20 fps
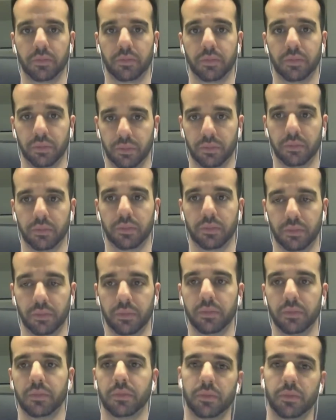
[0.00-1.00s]

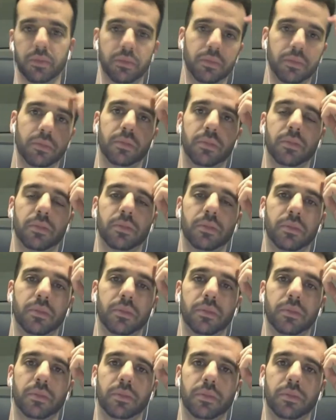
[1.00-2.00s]

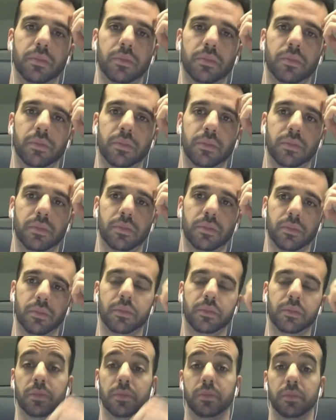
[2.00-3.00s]

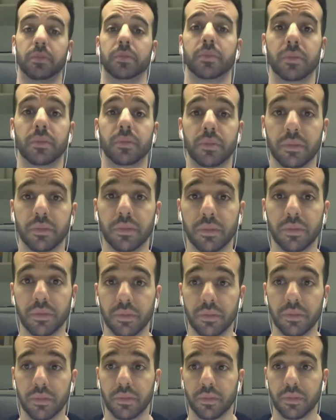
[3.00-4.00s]

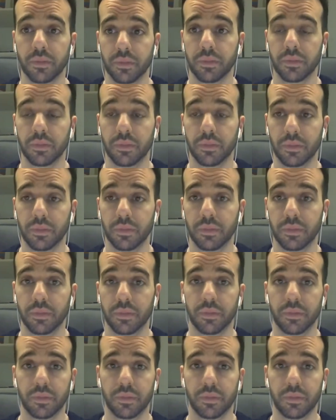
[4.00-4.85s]
(not speaking)